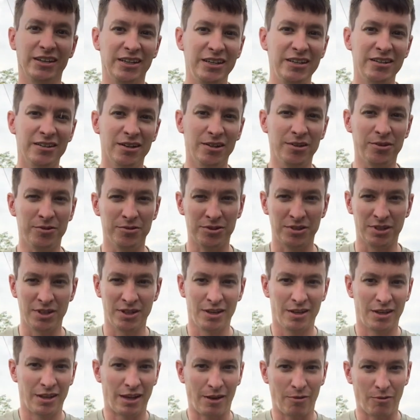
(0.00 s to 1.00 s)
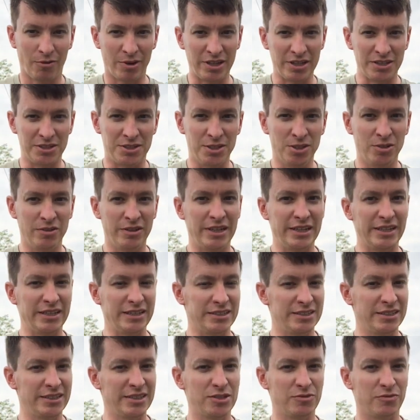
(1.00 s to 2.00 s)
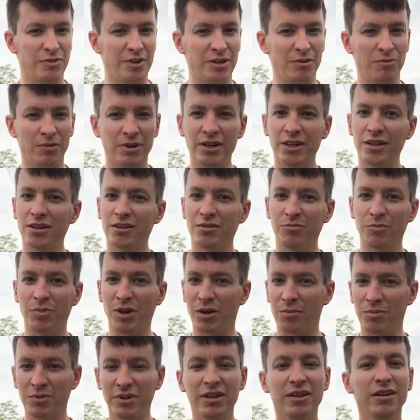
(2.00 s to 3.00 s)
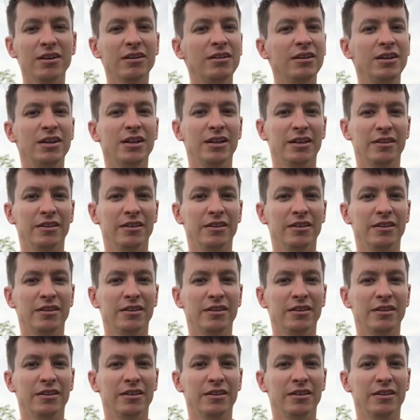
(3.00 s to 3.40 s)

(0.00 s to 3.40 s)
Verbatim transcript: He knows what he's doing, he can teach very well, blah, blah.